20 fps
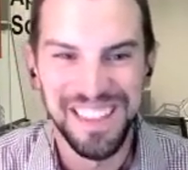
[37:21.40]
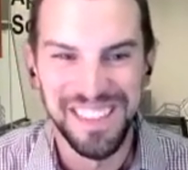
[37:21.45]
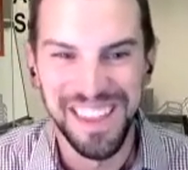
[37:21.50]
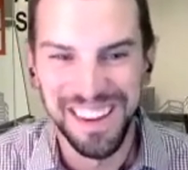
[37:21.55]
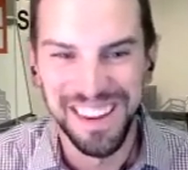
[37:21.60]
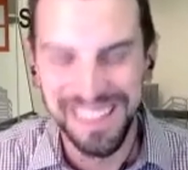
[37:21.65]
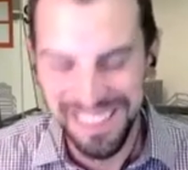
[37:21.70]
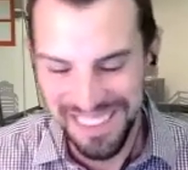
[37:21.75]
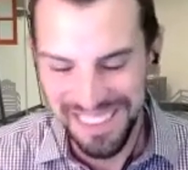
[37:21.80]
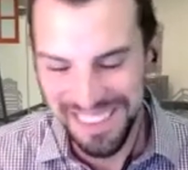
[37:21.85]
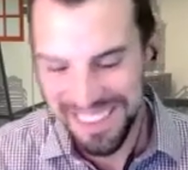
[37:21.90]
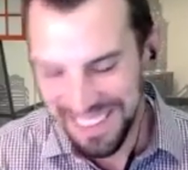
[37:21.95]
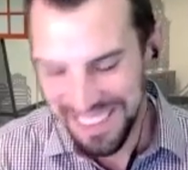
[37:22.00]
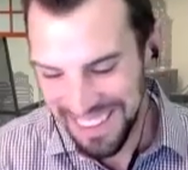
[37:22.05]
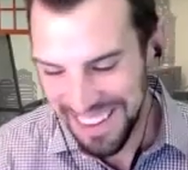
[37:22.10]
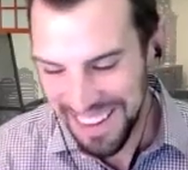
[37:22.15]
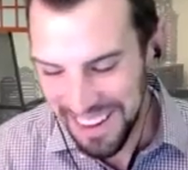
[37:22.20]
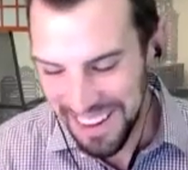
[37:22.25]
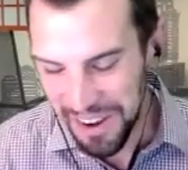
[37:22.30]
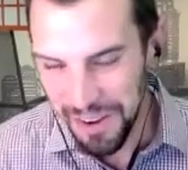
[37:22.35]
then
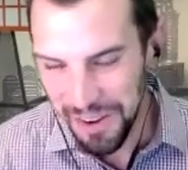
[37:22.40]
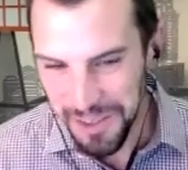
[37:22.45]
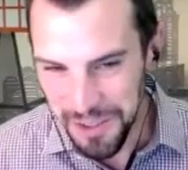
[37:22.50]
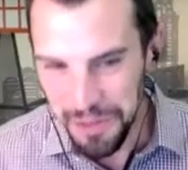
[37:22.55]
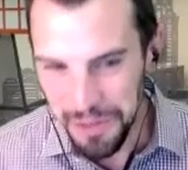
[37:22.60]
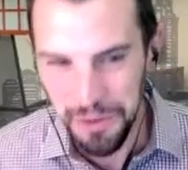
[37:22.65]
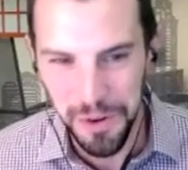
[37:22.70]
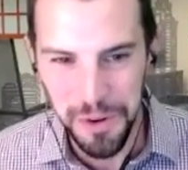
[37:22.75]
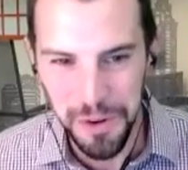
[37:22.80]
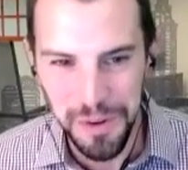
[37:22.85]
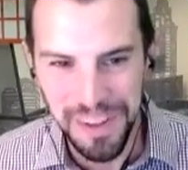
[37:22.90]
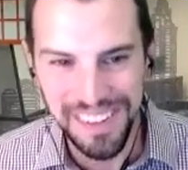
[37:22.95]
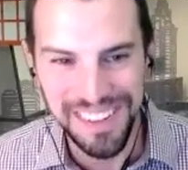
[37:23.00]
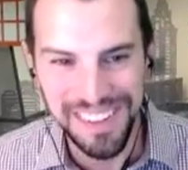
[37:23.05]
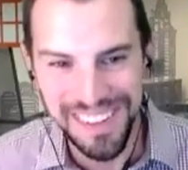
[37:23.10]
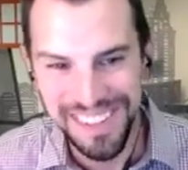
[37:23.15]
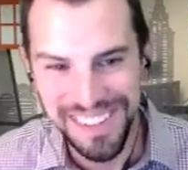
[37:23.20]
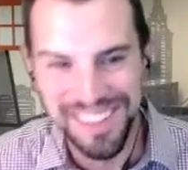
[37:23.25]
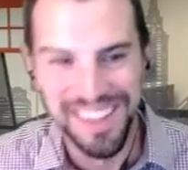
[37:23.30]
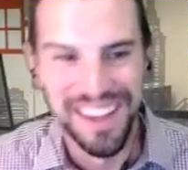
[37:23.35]
he goes through and
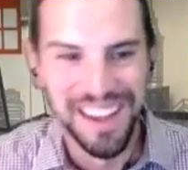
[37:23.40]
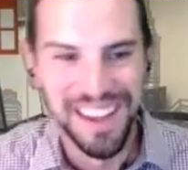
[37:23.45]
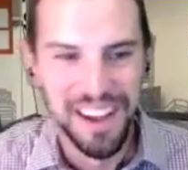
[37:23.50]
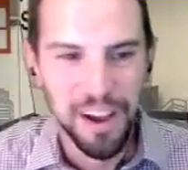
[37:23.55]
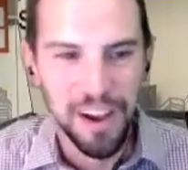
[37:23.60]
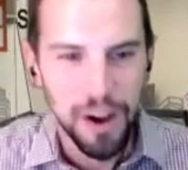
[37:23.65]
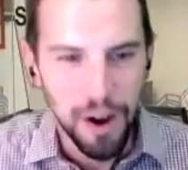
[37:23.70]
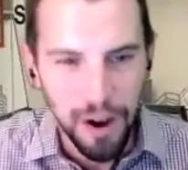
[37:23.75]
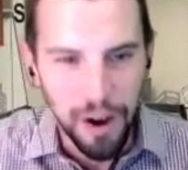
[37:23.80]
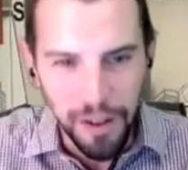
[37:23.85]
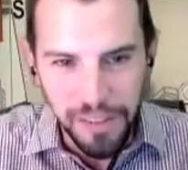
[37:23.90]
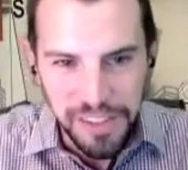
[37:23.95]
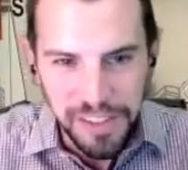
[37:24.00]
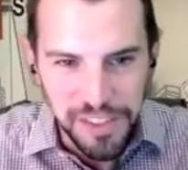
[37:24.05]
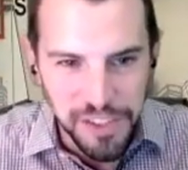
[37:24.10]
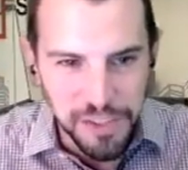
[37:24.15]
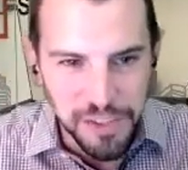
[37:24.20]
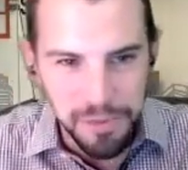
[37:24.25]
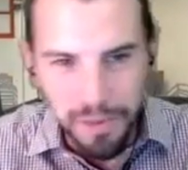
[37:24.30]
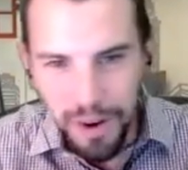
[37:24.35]
it's all these
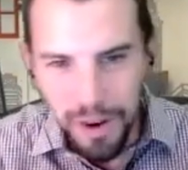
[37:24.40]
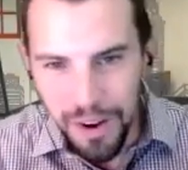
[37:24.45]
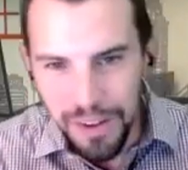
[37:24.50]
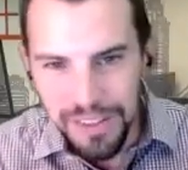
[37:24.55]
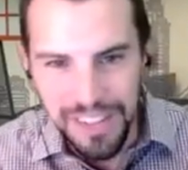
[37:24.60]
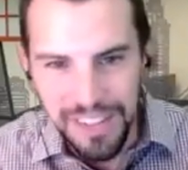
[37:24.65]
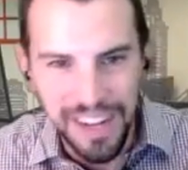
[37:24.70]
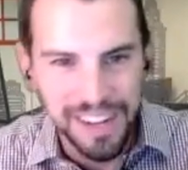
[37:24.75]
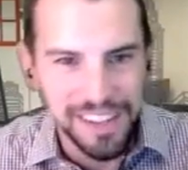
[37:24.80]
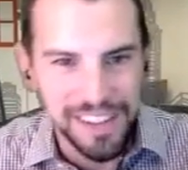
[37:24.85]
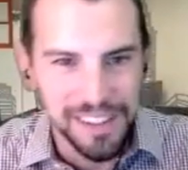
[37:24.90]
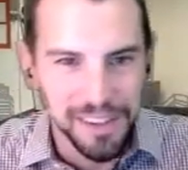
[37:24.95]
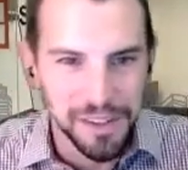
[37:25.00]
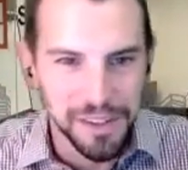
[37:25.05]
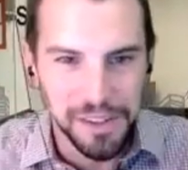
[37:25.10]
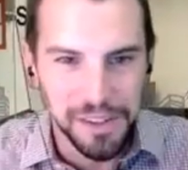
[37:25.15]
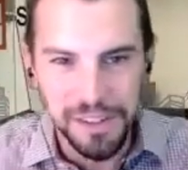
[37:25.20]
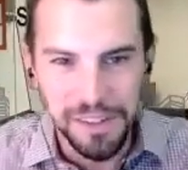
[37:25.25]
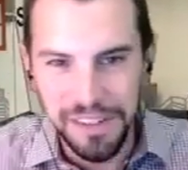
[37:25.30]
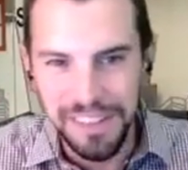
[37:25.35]
small, tiny
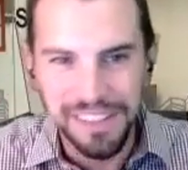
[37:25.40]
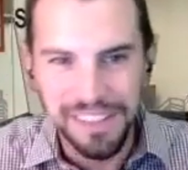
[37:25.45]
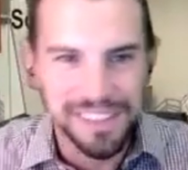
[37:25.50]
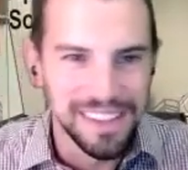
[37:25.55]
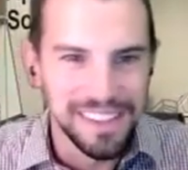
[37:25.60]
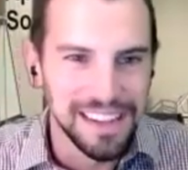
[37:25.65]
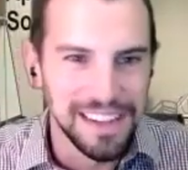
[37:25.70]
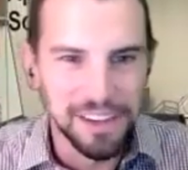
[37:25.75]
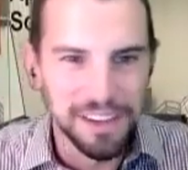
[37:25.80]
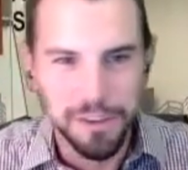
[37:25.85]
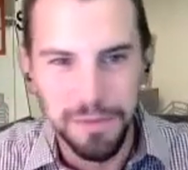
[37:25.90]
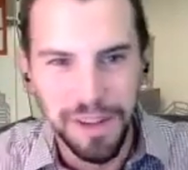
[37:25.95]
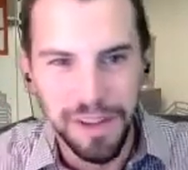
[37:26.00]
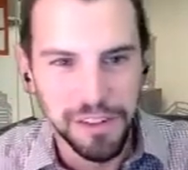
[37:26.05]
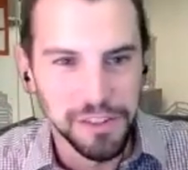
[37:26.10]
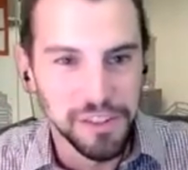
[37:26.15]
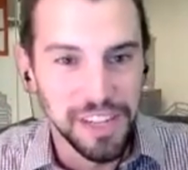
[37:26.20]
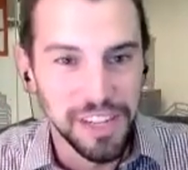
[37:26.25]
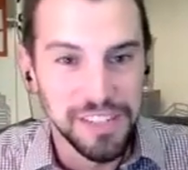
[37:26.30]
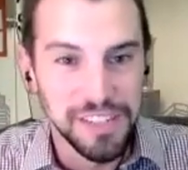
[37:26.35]
little
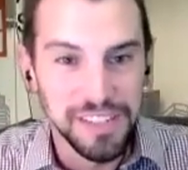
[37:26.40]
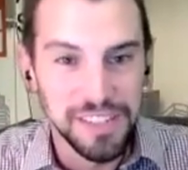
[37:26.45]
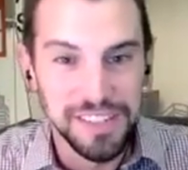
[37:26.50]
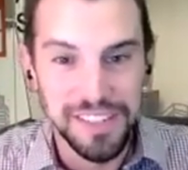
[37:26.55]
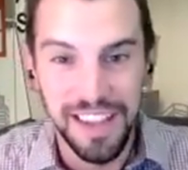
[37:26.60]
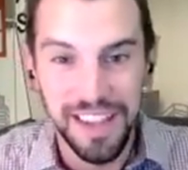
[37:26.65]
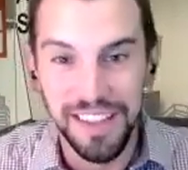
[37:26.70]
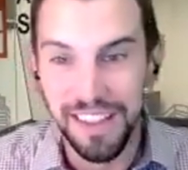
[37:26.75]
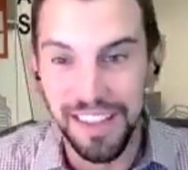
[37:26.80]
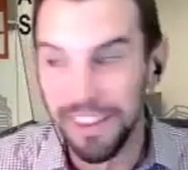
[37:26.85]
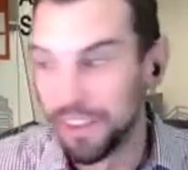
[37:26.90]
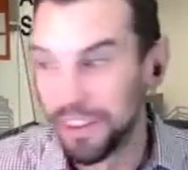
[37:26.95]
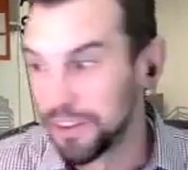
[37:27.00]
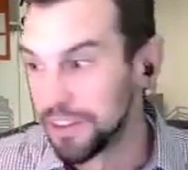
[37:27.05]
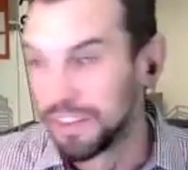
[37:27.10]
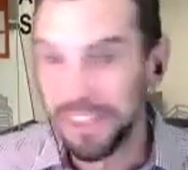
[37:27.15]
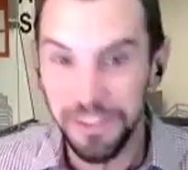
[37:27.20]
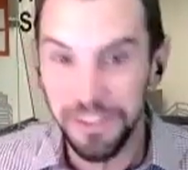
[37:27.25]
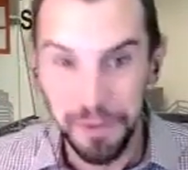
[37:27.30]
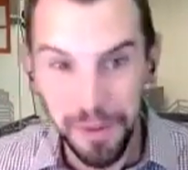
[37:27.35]
incremental changes and then
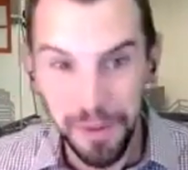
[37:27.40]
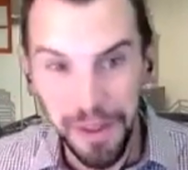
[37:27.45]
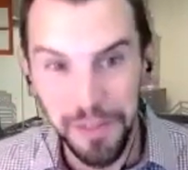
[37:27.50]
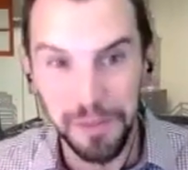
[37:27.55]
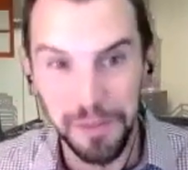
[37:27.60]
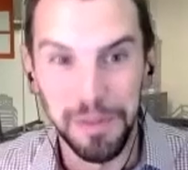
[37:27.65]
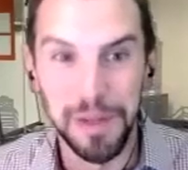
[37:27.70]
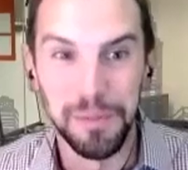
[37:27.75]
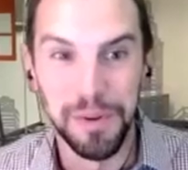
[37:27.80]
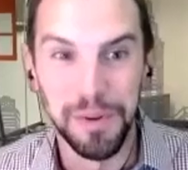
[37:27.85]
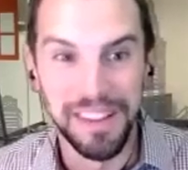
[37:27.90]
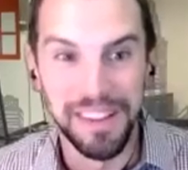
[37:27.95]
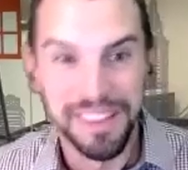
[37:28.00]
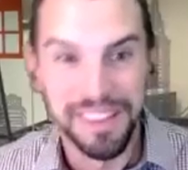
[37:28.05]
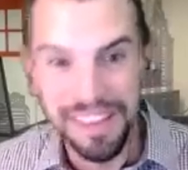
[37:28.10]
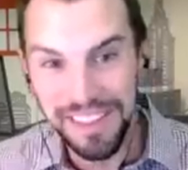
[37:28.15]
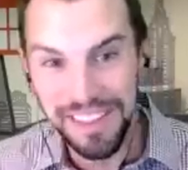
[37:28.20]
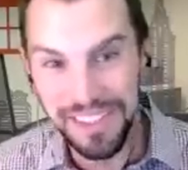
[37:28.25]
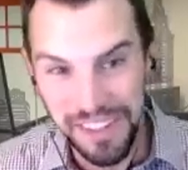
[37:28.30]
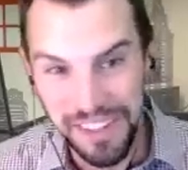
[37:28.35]
learnings from other people that
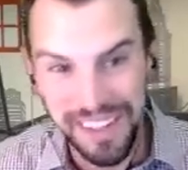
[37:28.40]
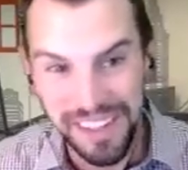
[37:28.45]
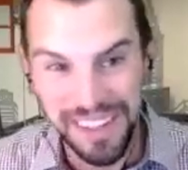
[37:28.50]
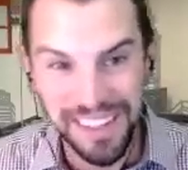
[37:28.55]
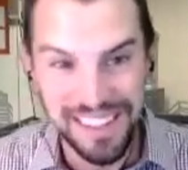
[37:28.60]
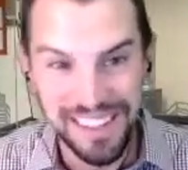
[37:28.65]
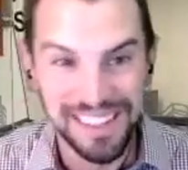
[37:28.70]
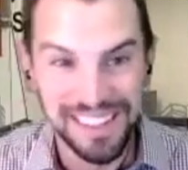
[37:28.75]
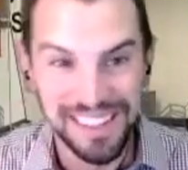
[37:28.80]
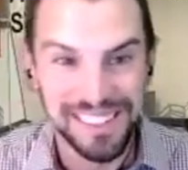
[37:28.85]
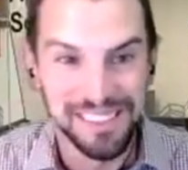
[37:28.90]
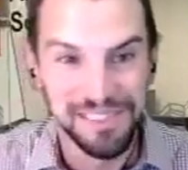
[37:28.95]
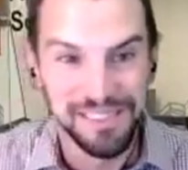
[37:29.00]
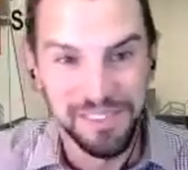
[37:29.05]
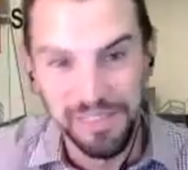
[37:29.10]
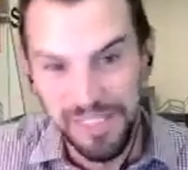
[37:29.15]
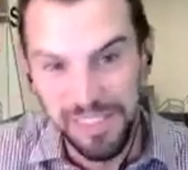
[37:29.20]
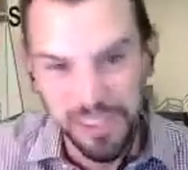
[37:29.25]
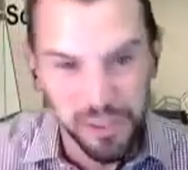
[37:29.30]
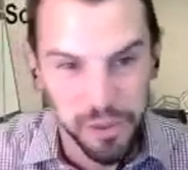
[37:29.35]
they took in and
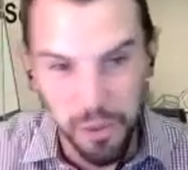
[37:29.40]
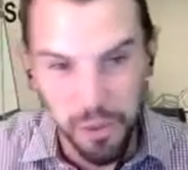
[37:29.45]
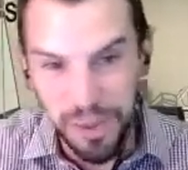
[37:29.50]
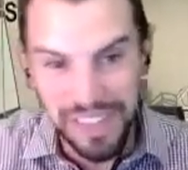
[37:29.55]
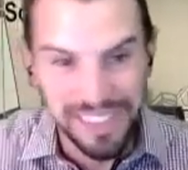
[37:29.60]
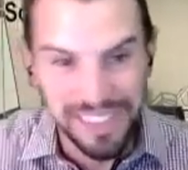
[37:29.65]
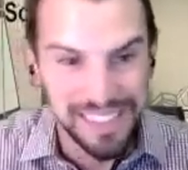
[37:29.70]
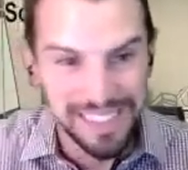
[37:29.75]
tweaked 100%.